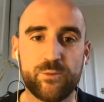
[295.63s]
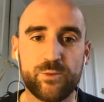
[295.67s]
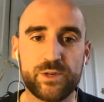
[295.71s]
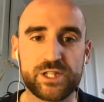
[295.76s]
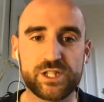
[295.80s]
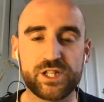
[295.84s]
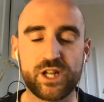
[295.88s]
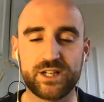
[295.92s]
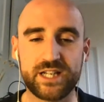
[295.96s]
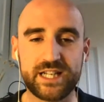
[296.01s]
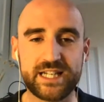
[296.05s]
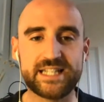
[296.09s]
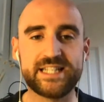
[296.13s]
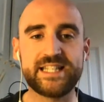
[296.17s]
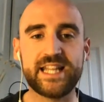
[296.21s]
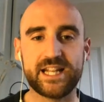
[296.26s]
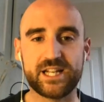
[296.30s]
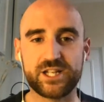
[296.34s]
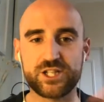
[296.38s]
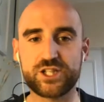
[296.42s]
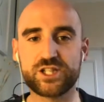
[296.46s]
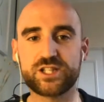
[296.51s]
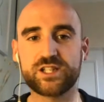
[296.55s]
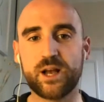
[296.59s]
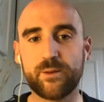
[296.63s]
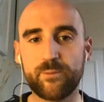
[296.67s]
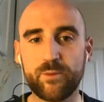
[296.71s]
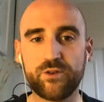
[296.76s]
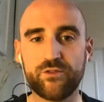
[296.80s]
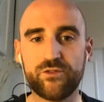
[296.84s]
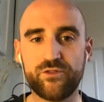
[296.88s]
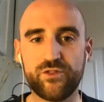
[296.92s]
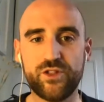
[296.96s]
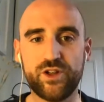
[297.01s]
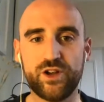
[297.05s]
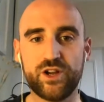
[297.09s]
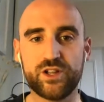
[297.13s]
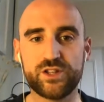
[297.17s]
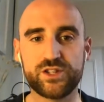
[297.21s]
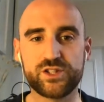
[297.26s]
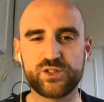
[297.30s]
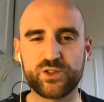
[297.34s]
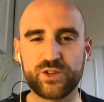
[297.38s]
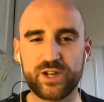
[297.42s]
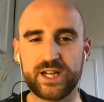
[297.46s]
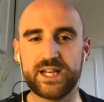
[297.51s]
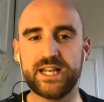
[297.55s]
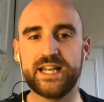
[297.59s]
we're starting to ditch some of the
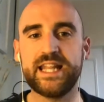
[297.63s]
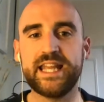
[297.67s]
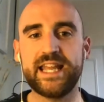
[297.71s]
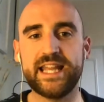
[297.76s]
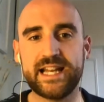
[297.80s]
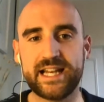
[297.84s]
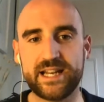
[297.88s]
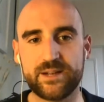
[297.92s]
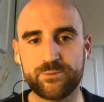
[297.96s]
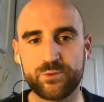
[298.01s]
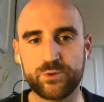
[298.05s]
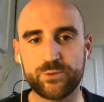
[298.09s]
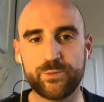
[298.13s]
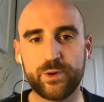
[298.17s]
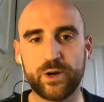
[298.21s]
sort of neoliberal